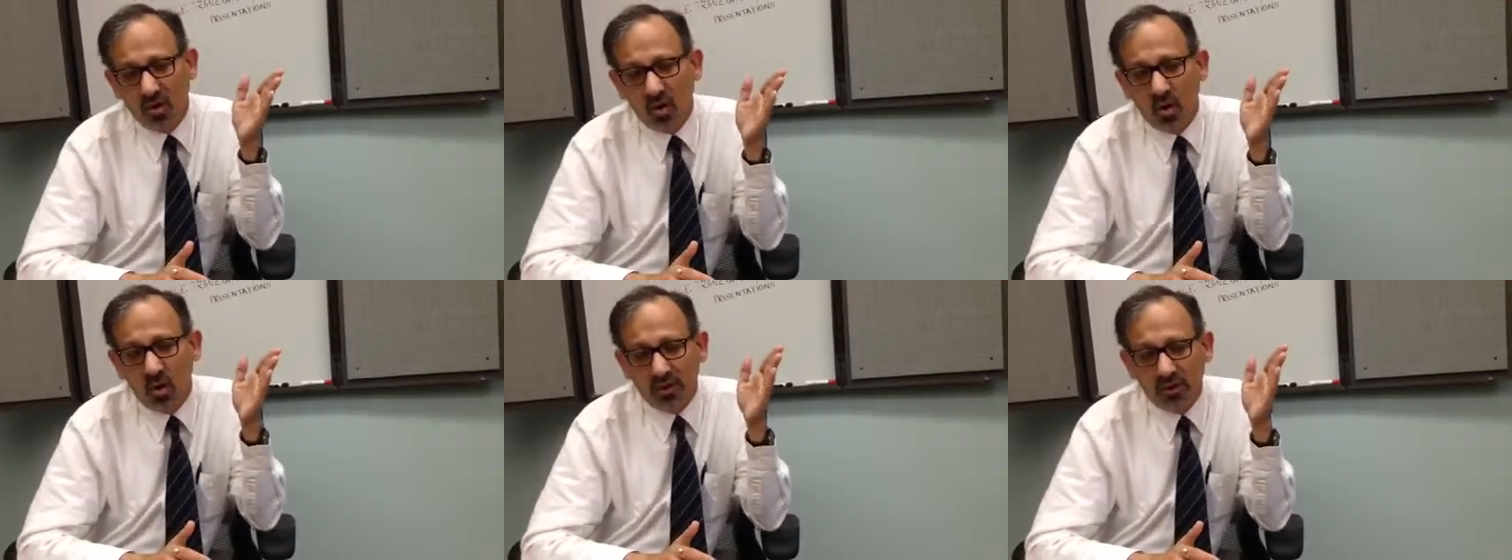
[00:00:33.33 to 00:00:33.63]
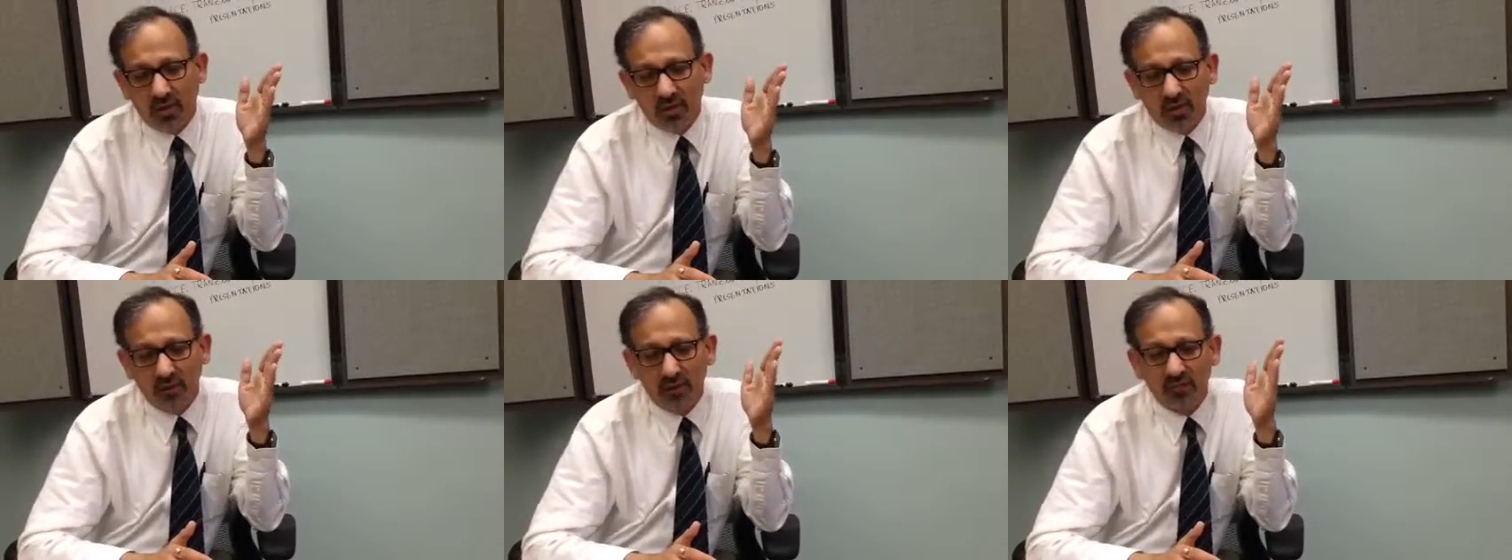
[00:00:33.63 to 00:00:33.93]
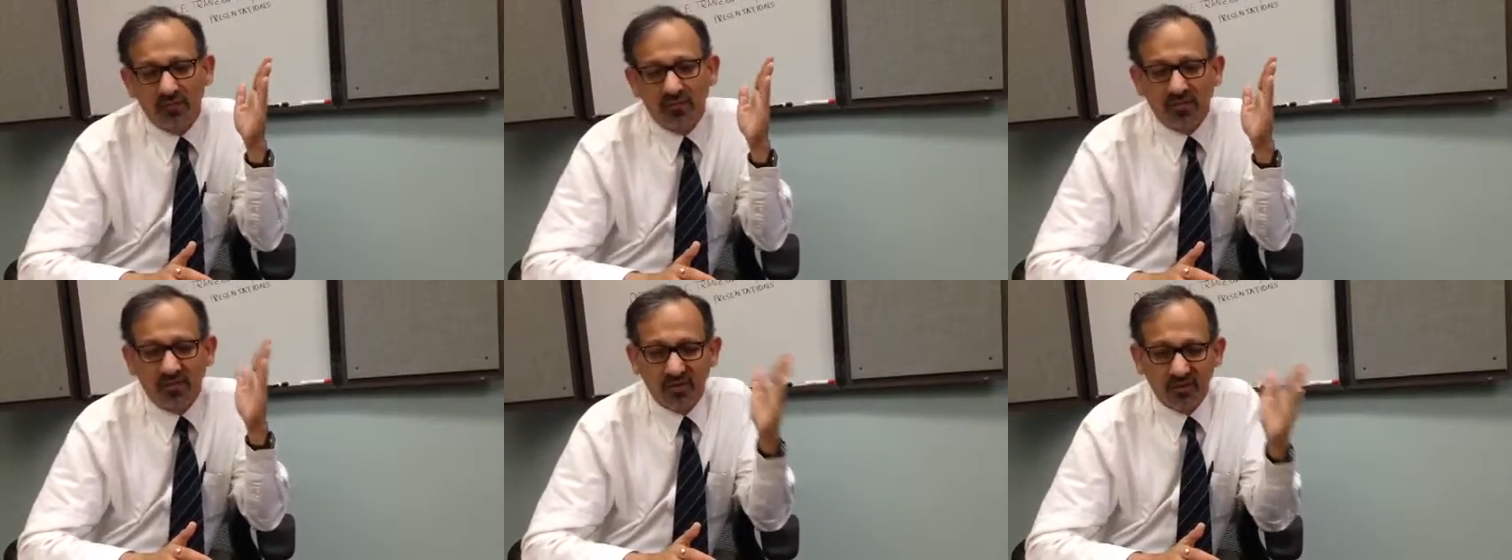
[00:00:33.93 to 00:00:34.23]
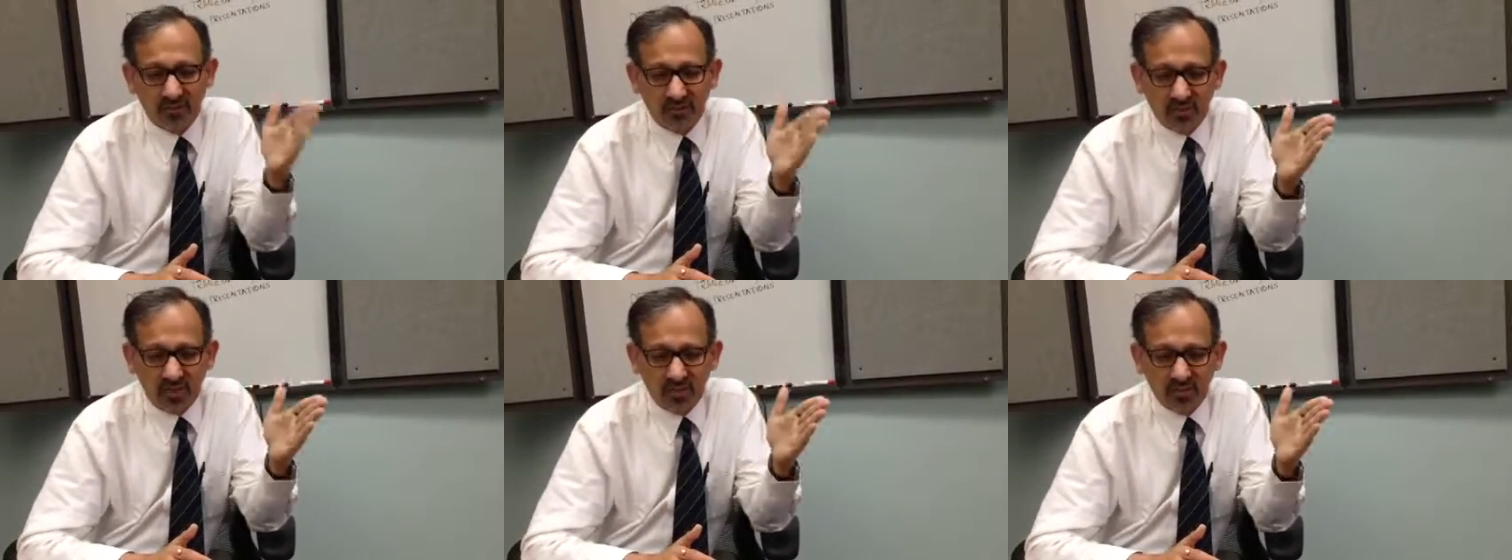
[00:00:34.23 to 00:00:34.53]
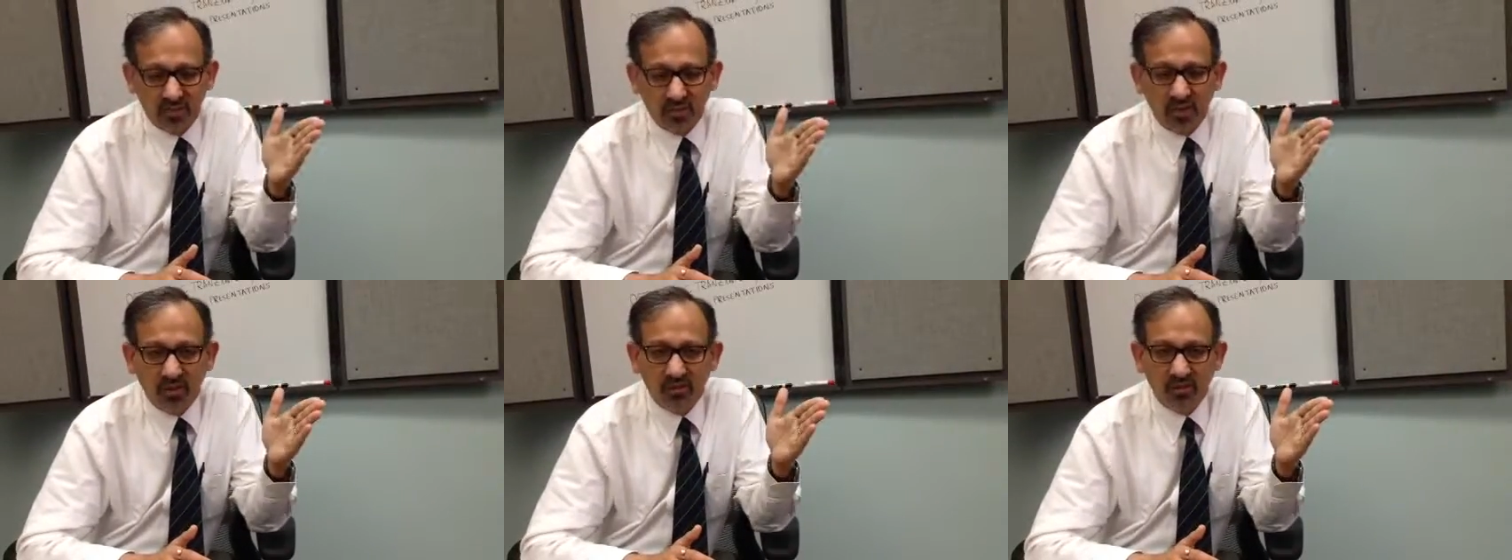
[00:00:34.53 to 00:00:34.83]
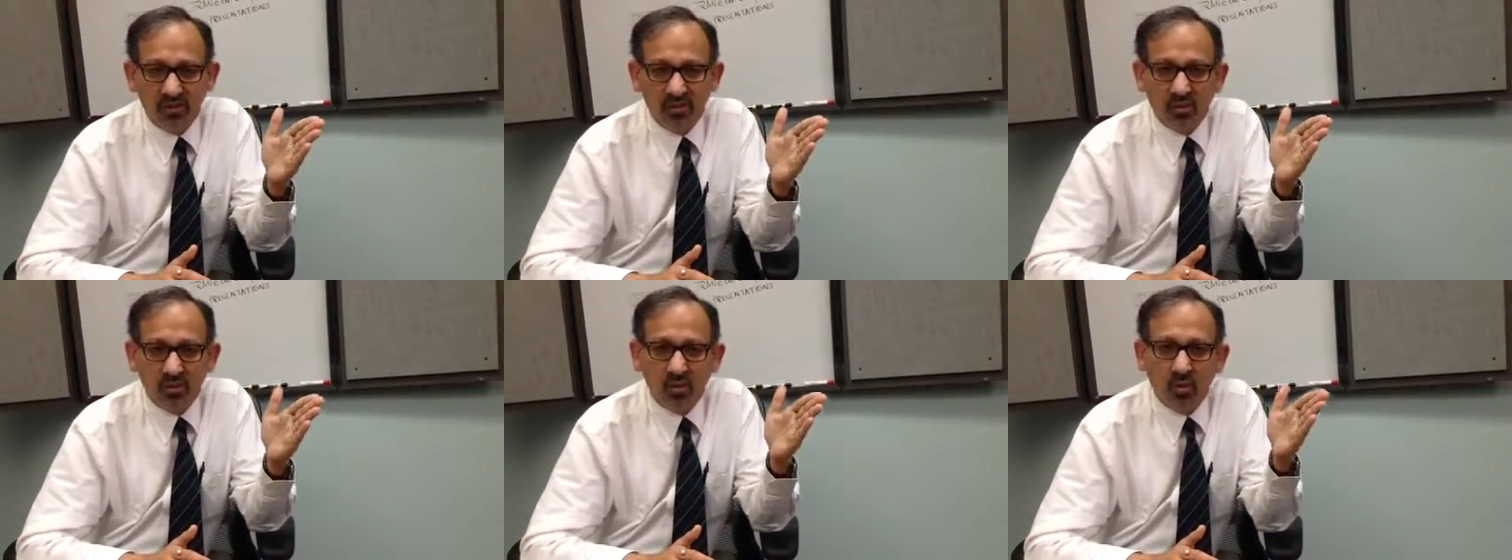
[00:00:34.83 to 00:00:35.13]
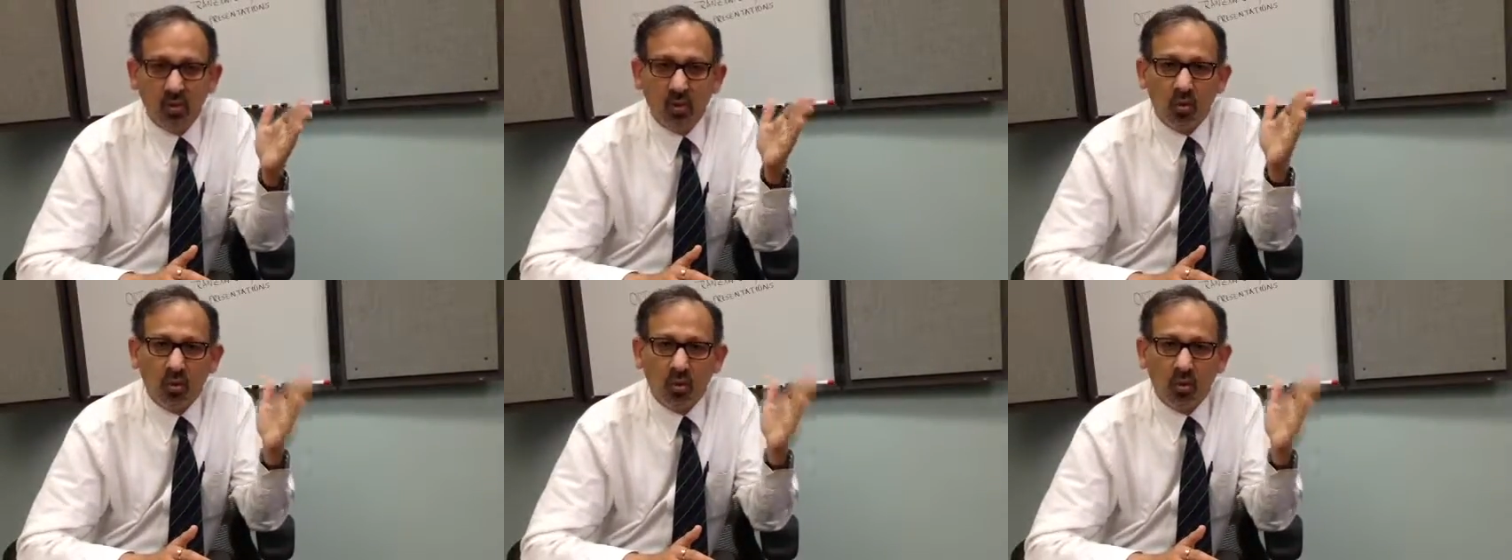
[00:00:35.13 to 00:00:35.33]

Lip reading: on a fixed price basis